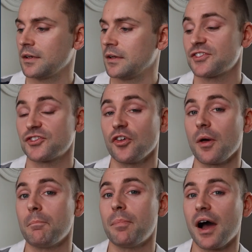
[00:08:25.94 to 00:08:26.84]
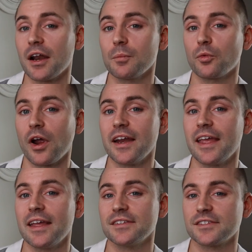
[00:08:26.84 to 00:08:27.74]
So the bottom right
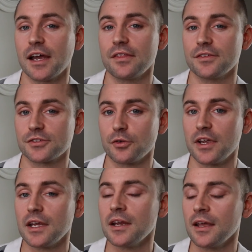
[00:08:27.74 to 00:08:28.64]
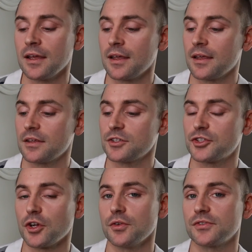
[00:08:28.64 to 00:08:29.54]
hand side of the screen
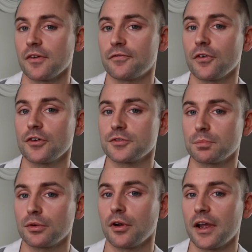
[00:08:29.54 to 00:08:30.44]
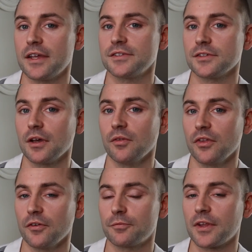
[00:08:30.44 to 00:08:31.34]
shows the first price of
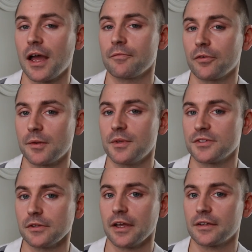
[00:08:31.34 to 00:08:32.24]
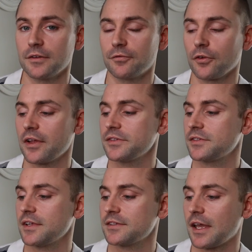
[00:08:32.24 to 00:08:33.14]
the time frame you selected. For
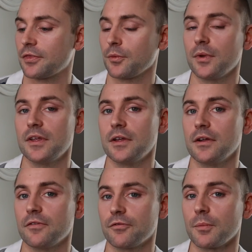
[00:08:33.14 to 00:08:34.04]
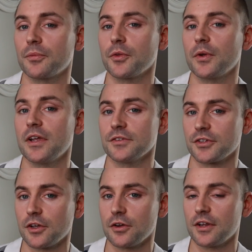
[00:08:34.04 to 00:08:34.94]
instance, at from 3 years
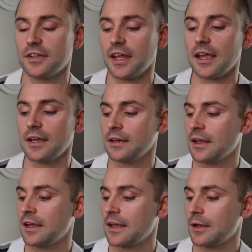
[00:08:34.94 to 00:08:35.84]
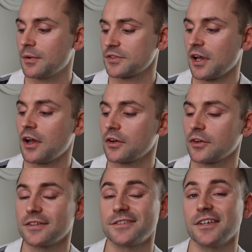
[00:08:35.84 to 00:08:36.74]
ago to date, it was
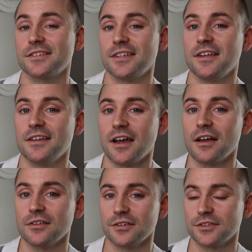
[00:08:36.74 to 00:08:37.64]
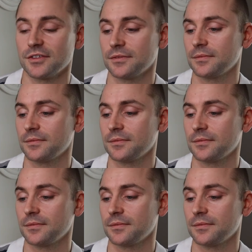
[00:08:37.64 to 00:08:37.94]
$116.